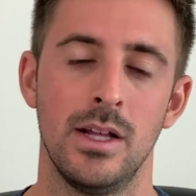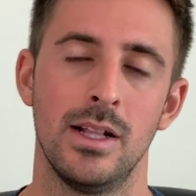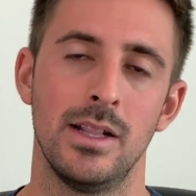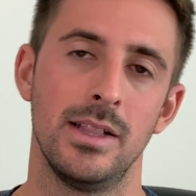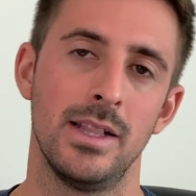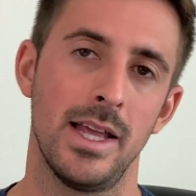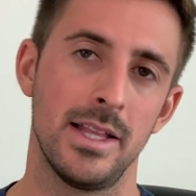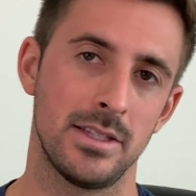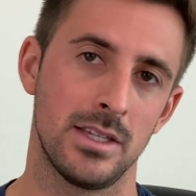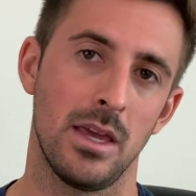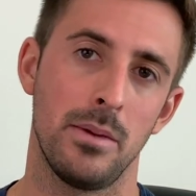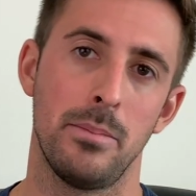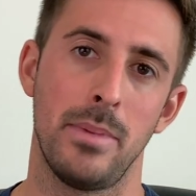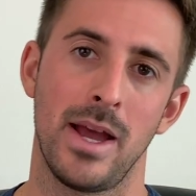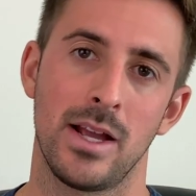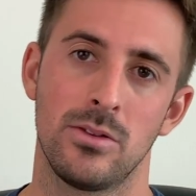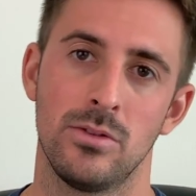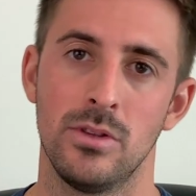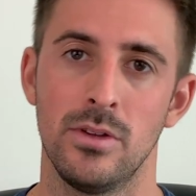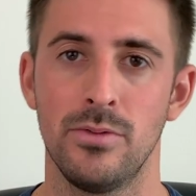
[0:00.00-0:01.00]
Let's get
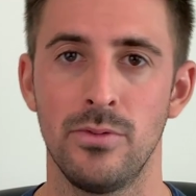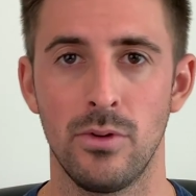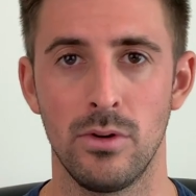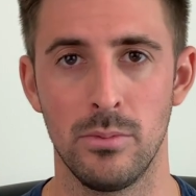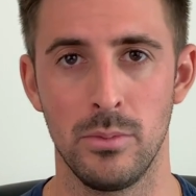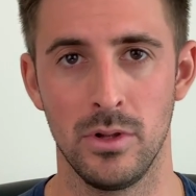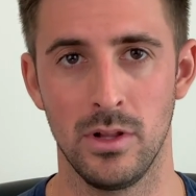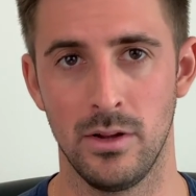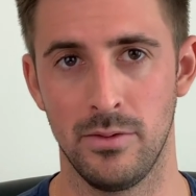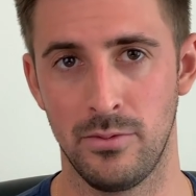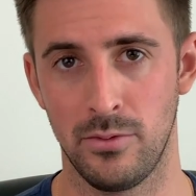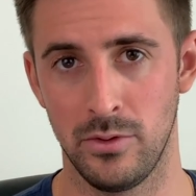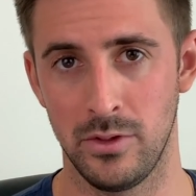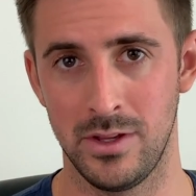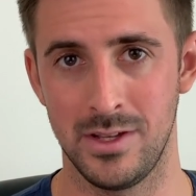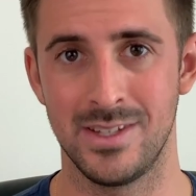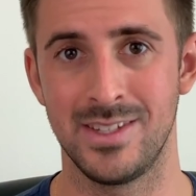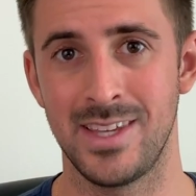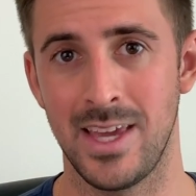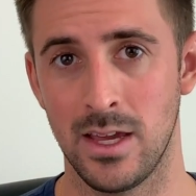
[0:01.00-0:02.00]
back to the formula for the
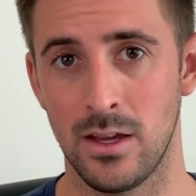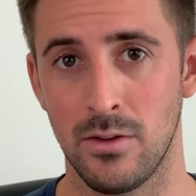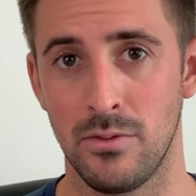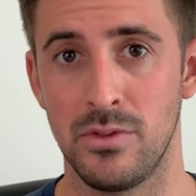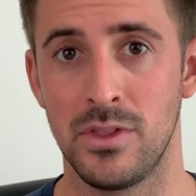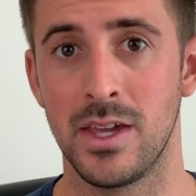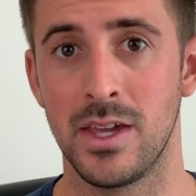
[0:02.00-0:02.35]
sake of the